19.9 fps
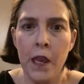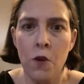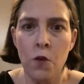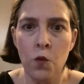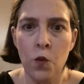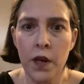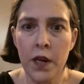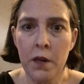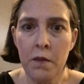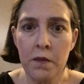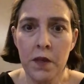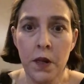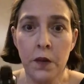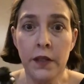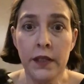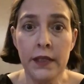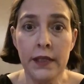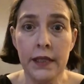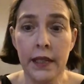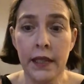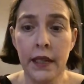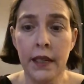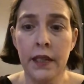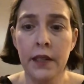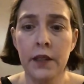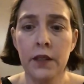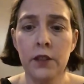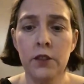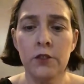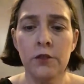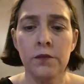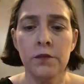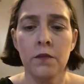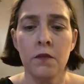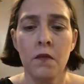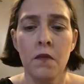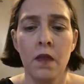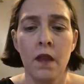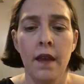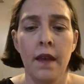What I'm noticing here
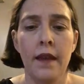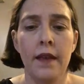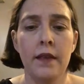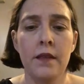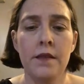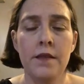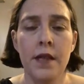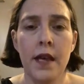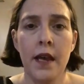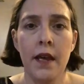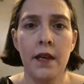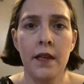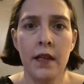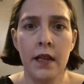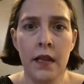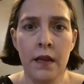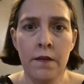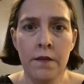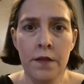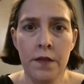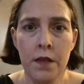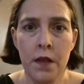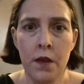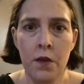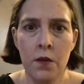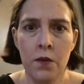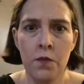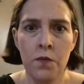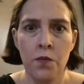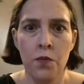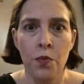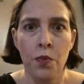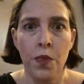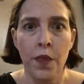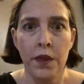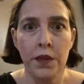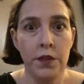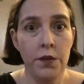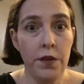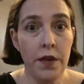is that even though
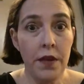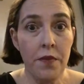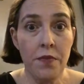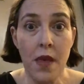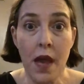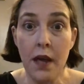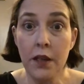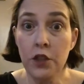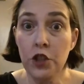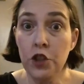you get that